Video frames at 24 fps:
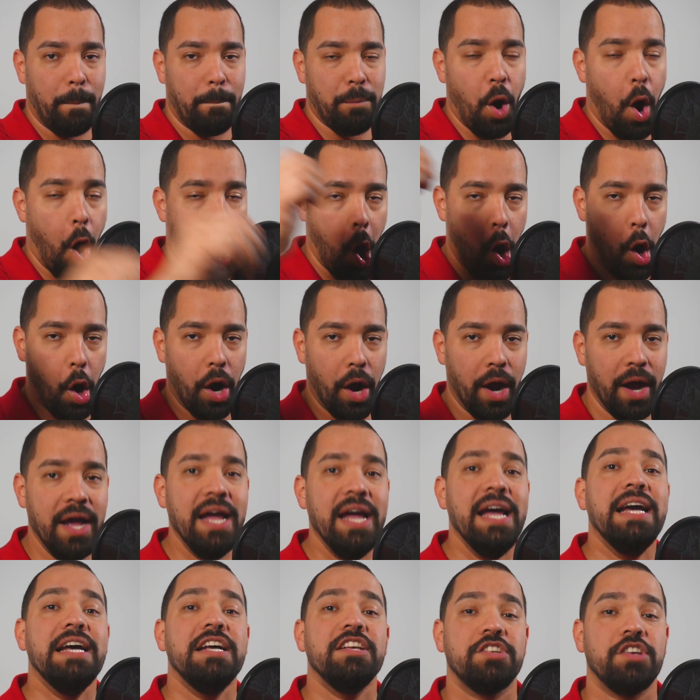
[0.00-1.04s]
boom.
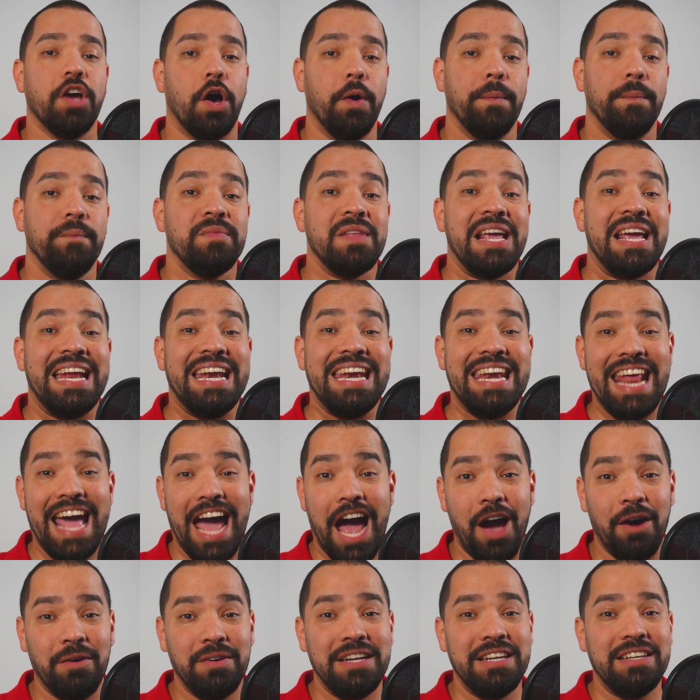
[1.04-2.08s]
So
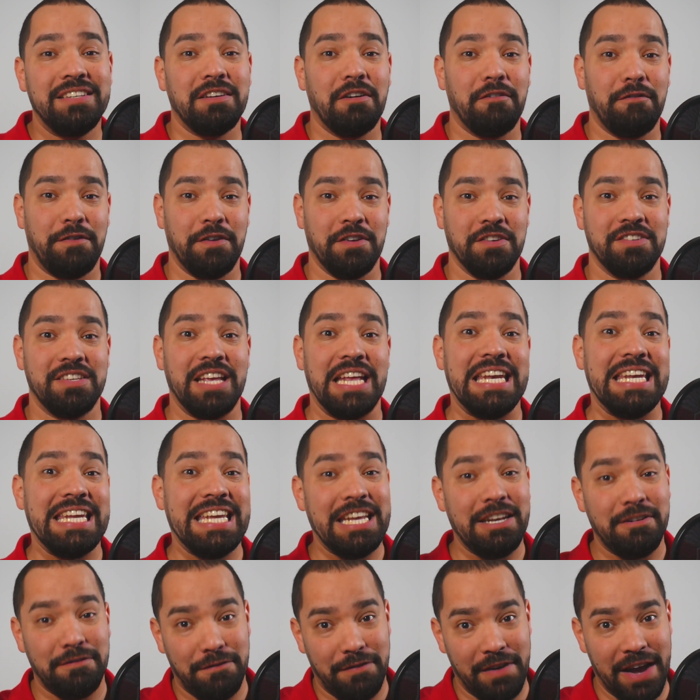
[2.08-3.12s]
now Nissan feels the
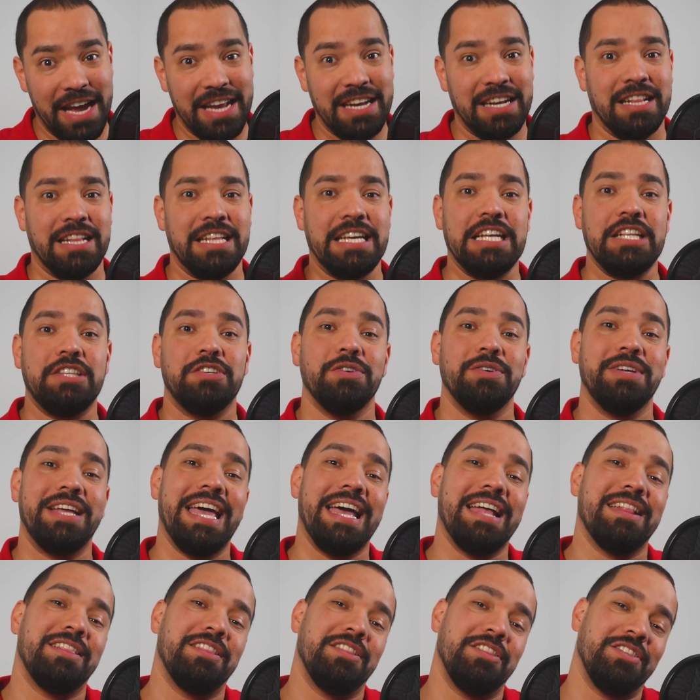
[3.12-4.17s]
need finally to
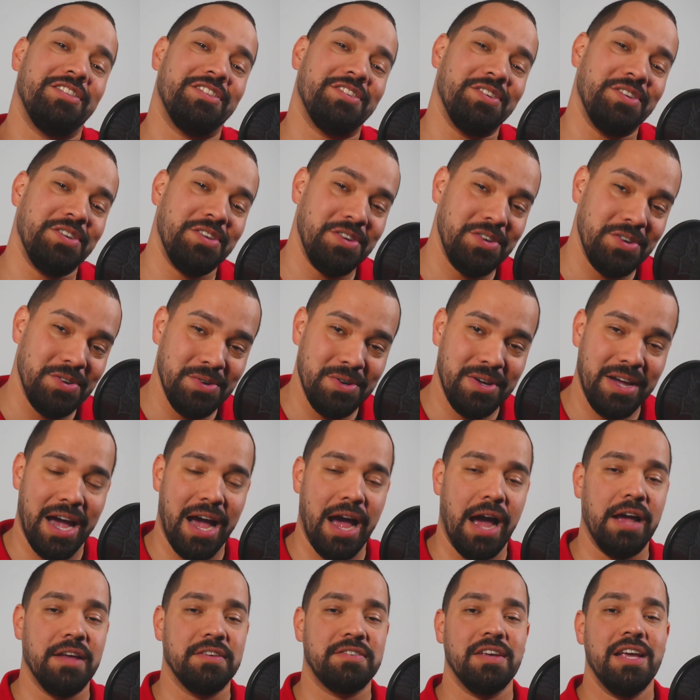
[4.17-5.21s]
get to you
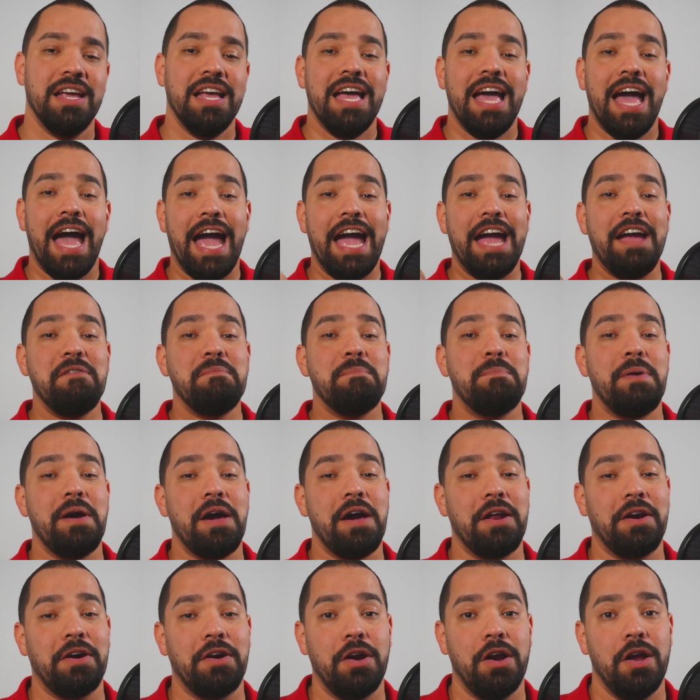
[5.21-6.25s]
guys a
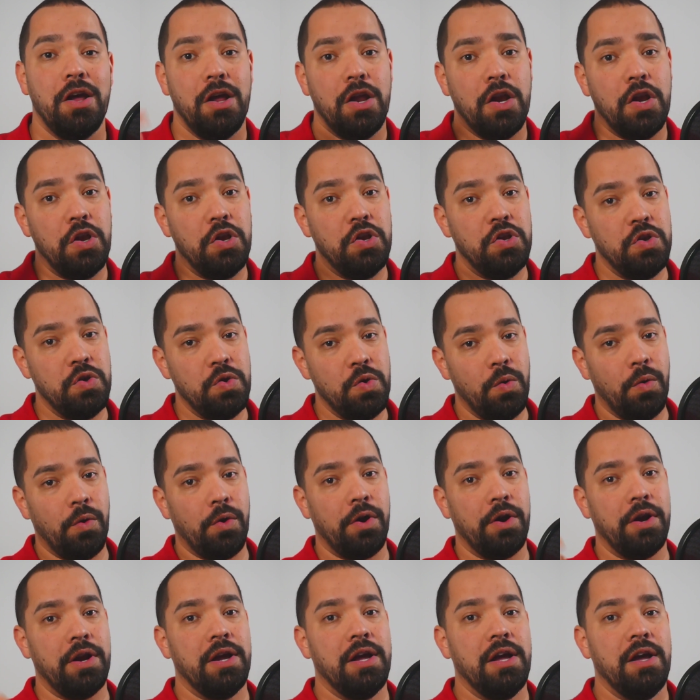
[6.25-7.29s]
better,
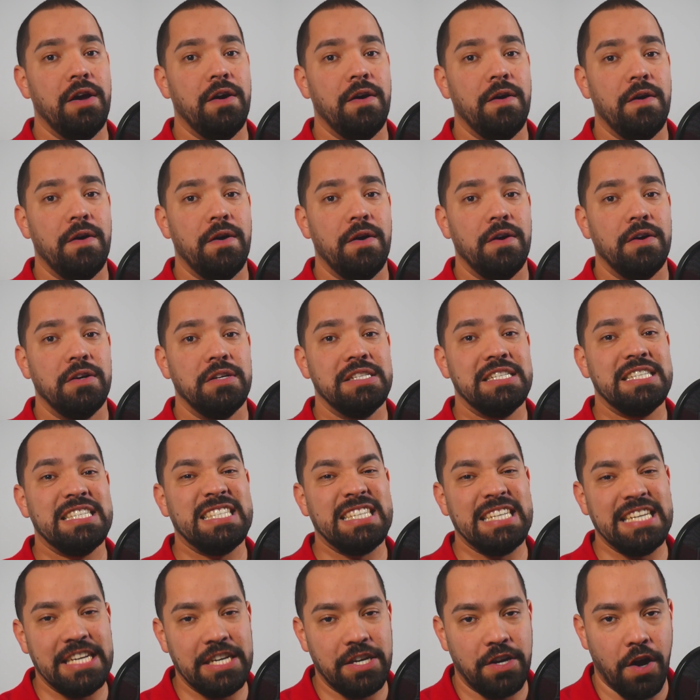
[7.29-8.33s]
newer
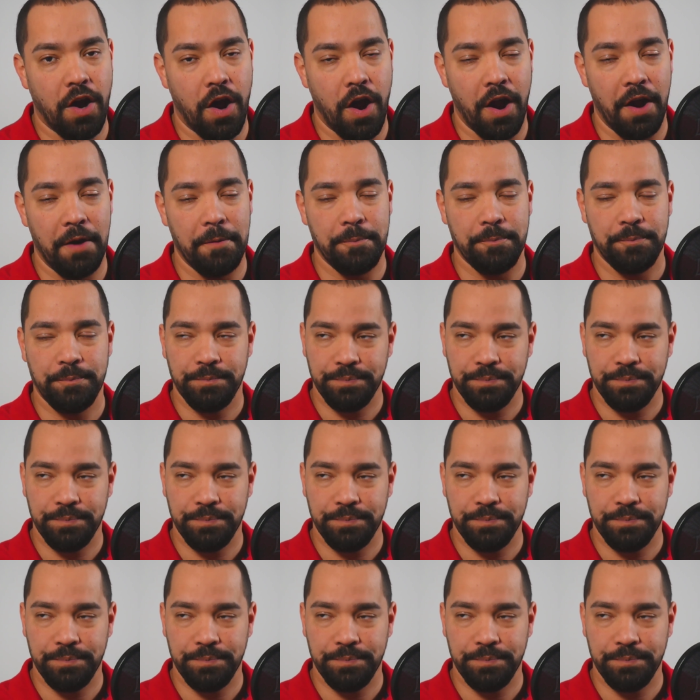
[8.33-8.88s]
Z car.